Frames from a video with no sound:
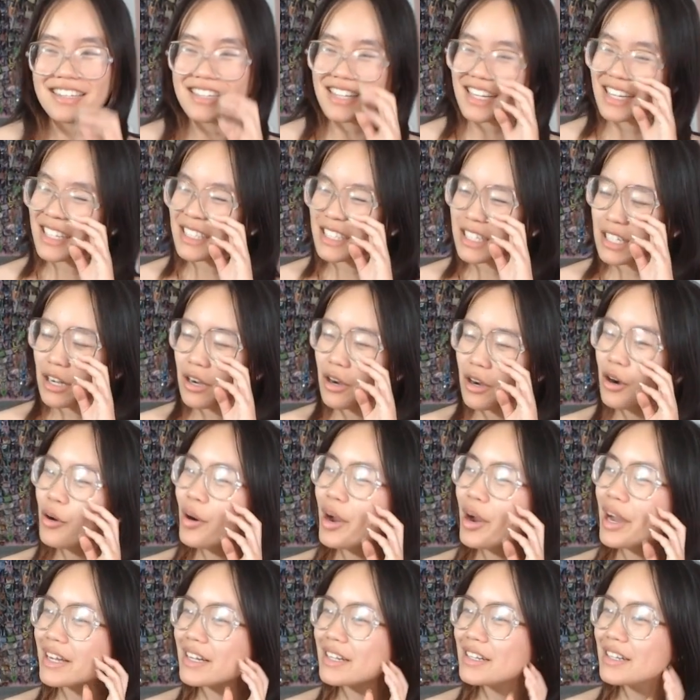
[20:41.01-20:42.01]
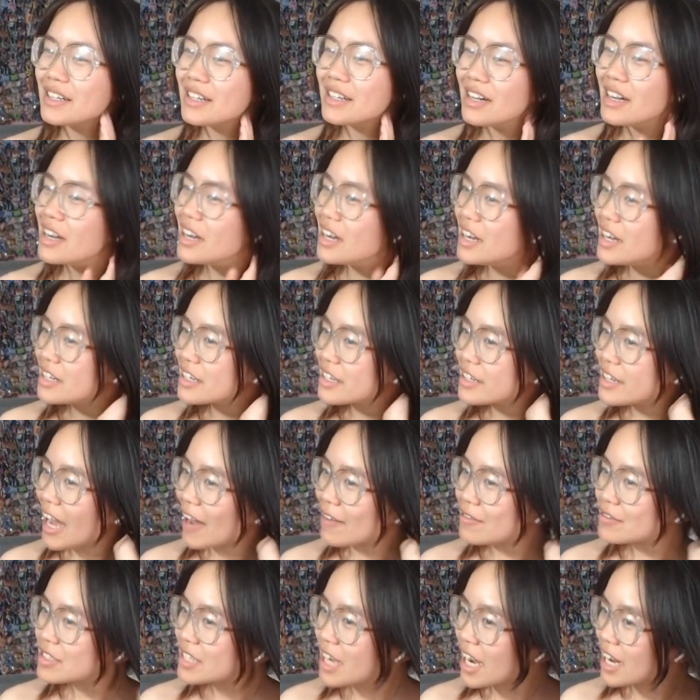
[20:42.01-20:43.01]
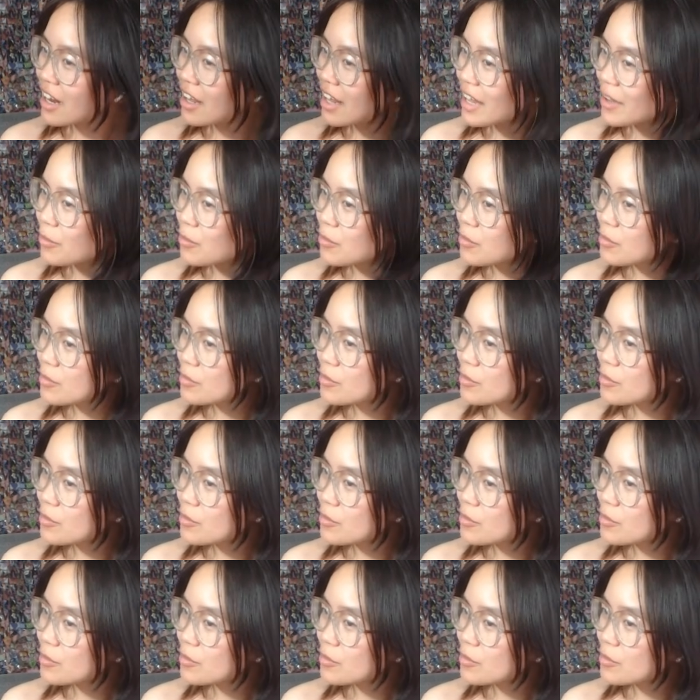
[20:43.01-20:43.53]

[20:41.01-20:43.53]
Like it's like, oh, like you have to kind of